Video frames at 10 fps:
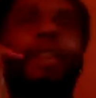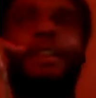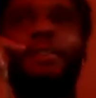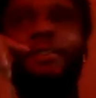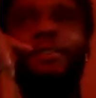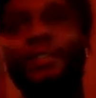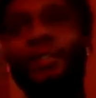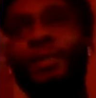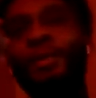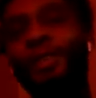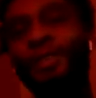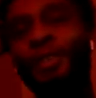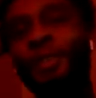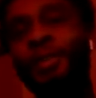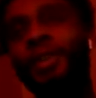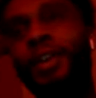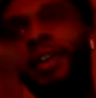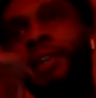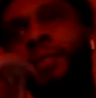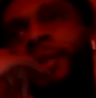in life, if you wanted to do it,
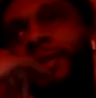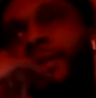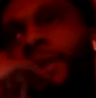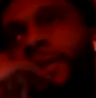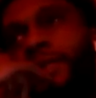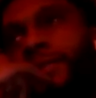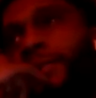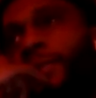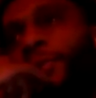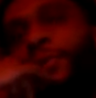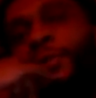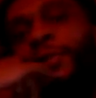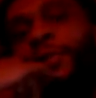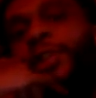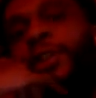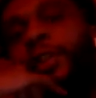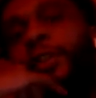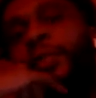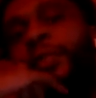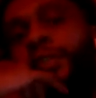ain't nobody about to do it for you. Like
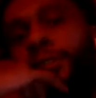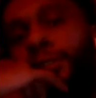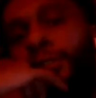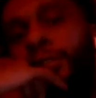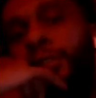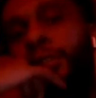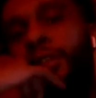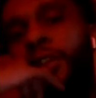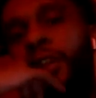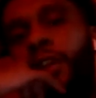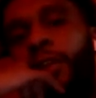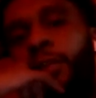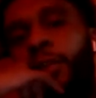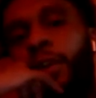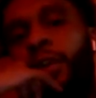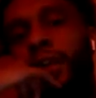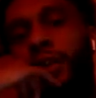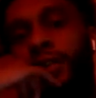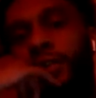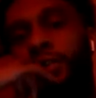you wanted to do this
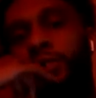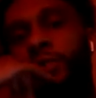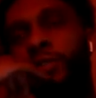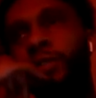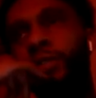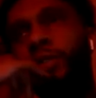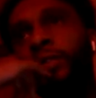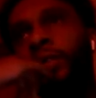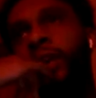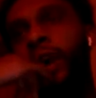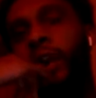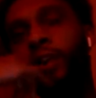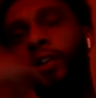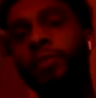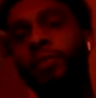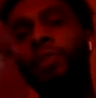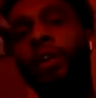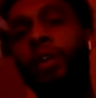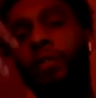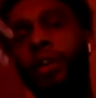podcast thing you've been doing. I know you've been
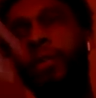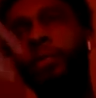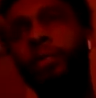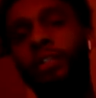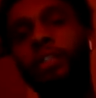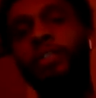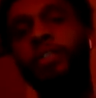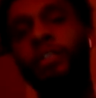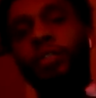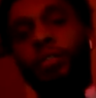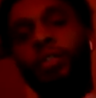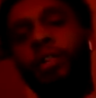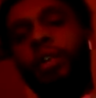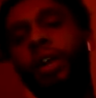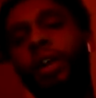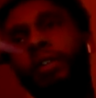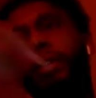doing it for but at least you're still going at